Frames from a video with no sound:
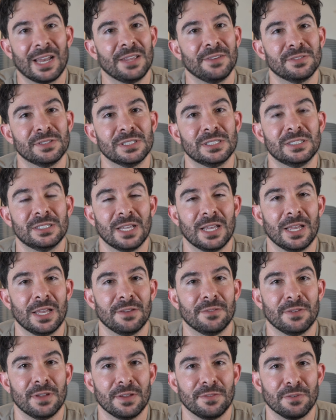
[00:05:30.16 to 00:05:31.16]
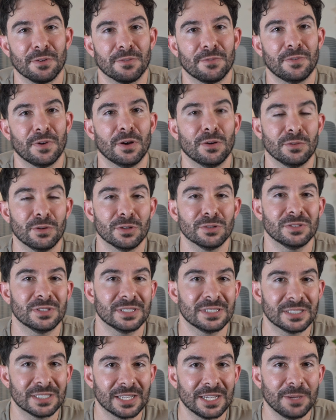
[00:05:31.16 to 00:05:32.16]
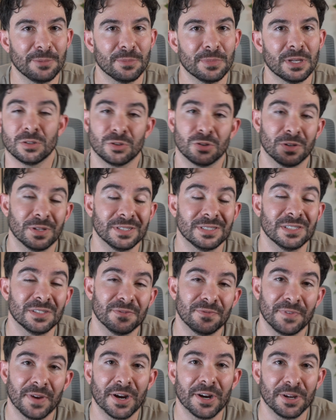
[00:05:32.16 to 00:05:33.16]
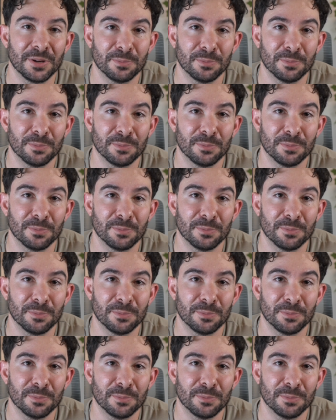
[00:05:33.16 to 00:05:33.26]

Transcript: even save if your phone goes to sleep. So this is very